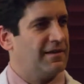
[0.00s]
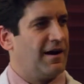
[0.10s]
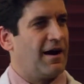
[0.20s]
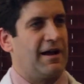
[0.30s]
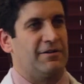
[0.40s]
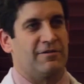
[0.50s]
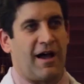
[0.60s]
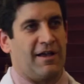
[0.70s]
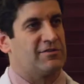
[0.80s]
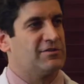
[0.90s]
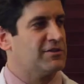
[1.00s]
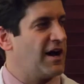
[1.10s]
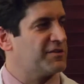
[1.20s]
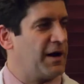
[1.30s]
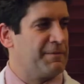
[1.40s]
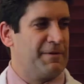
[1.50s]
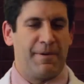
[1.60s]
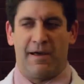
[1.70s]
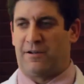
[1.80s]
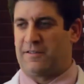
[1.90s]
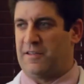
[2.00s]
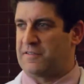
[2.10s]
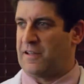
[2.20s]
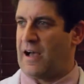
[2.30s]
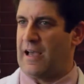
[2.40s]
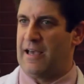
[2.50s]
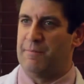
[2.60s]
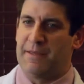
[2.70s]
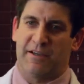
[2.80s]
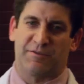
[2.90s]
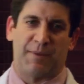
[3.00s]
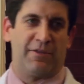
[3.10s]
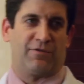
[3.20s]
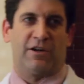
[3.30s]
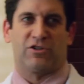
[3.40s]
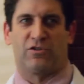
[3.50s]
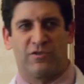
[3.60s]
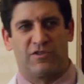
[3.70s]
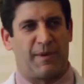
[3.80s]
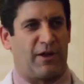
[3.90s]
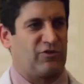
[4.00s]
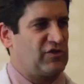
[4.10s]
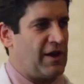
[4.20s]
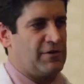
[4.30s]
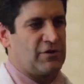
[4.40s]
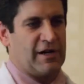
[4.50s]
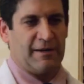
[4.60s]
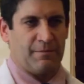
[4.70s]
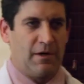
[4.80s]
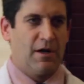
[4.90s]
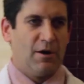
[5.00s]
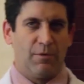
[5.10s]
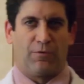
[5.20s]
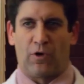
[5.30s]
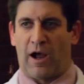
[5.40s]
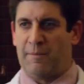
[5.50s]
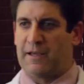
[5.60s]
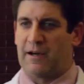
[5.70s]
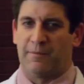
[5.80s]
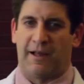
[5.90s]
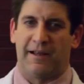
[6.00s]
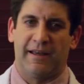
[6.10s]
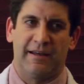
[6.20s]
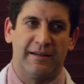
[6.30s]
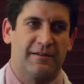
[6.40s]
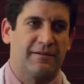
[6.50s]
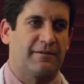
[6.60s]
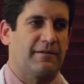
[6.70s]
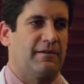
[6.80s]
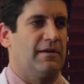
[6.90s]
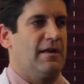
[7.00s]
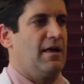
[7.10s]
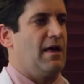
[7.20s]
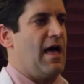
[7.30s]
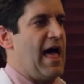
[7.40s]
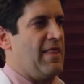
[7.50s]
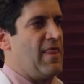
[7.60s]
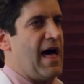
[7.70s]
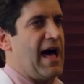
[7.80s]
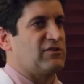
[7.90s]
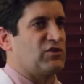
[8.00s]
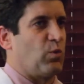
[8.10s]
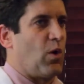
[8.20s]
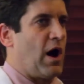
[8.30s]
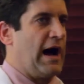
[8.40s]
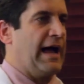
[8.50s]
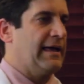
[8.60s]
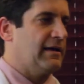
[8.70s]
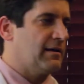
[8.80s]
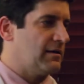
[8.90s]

All right, you guys might be better at this than I am, because my threshold is about 7 or 8 before I become lightheaded. And that's why